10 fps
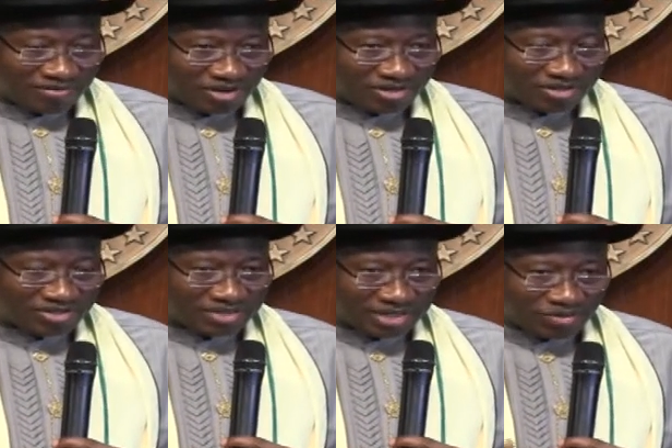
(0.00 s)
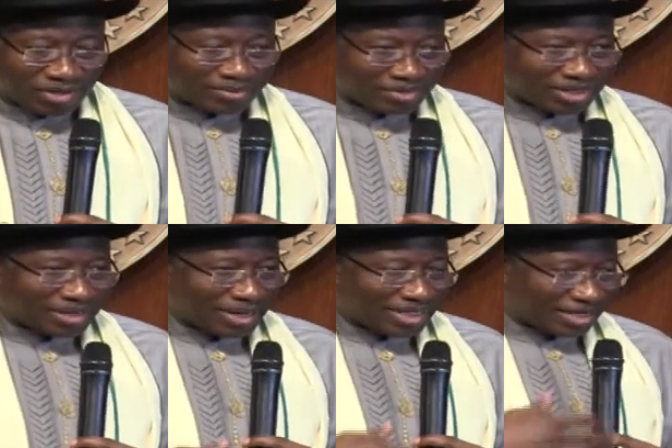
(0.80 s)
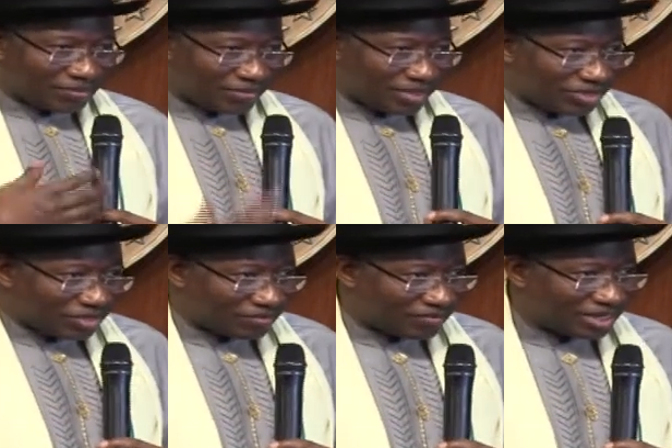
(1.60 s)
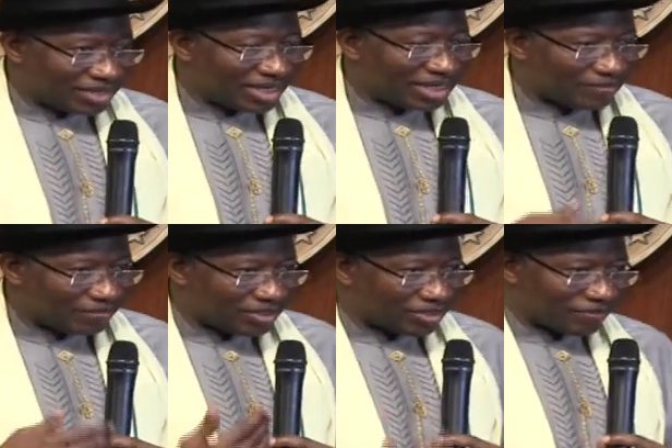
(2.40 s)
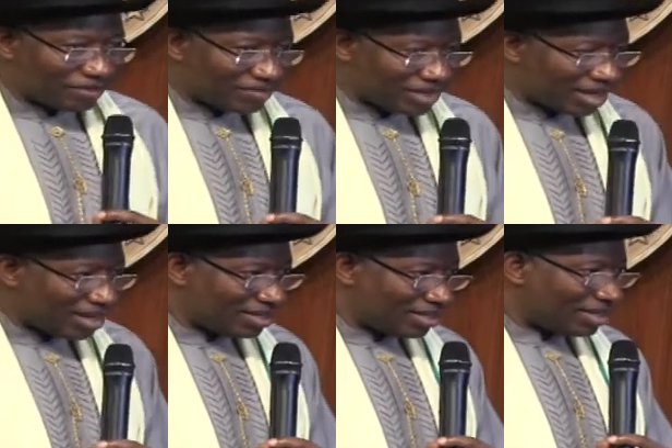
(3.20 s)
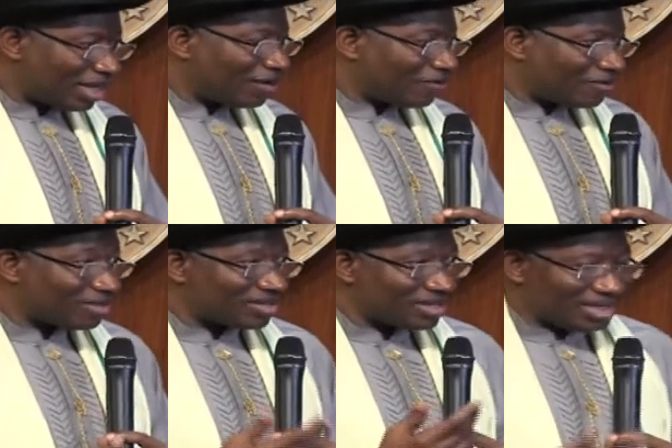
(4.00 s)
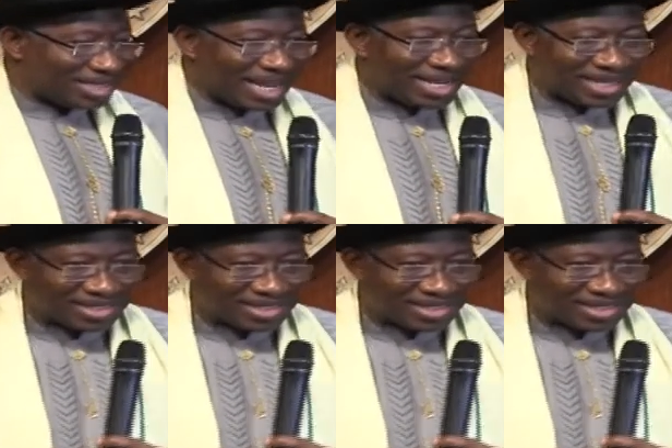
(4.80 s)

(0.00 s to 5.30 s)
for us to say we are talking about transformation of Nigeria, transformation of Africa, and of course, in that